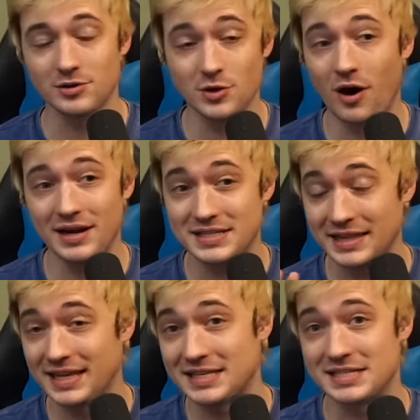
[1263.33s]
So honestly, I
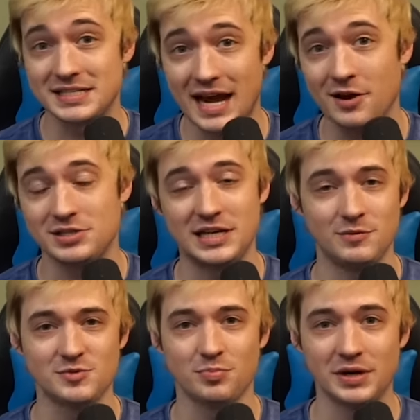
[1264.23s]
think this entire scene
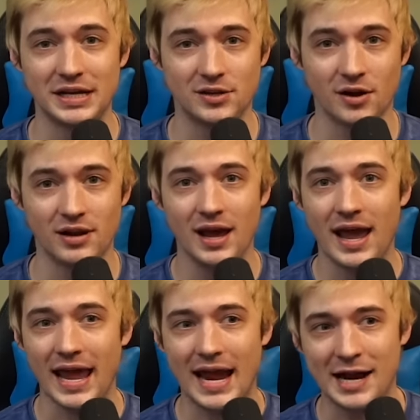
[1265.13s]
was pretty good.
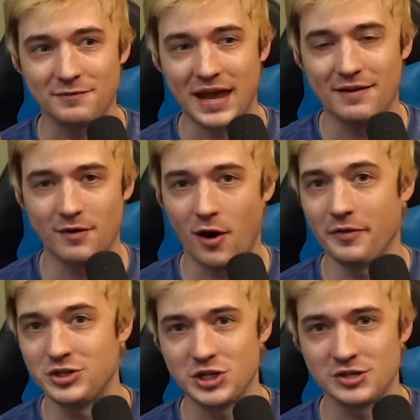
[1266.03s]
It kind of gave all
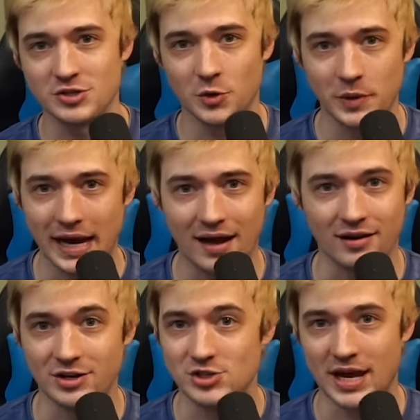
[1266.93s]
the children a
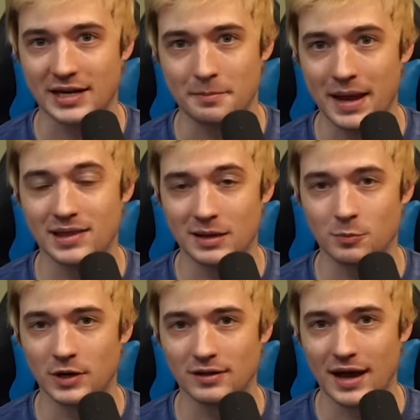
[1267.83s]
reality check and made
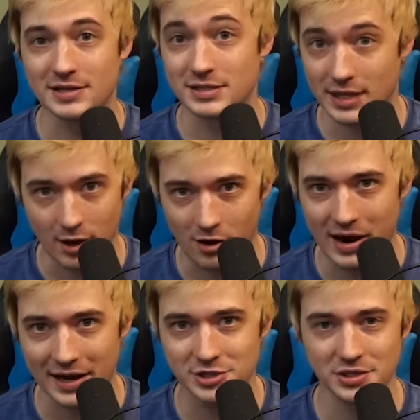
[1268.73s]
them realize that they are
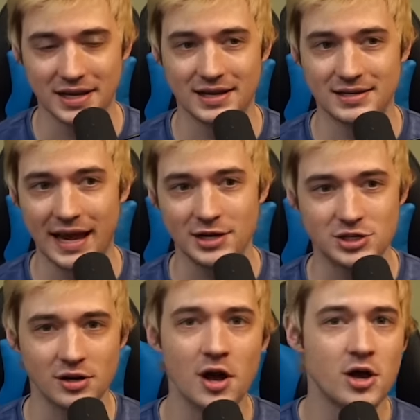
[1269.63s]
actually in
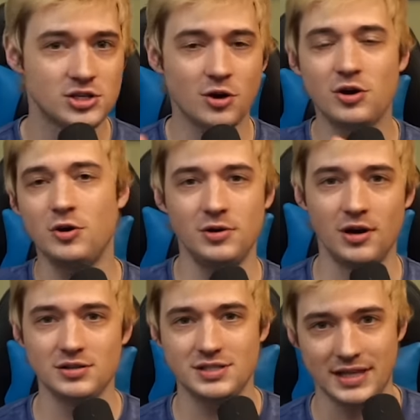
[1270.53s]
danger. So
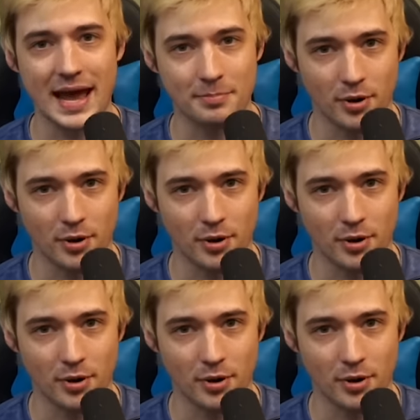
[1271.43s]
kudos to that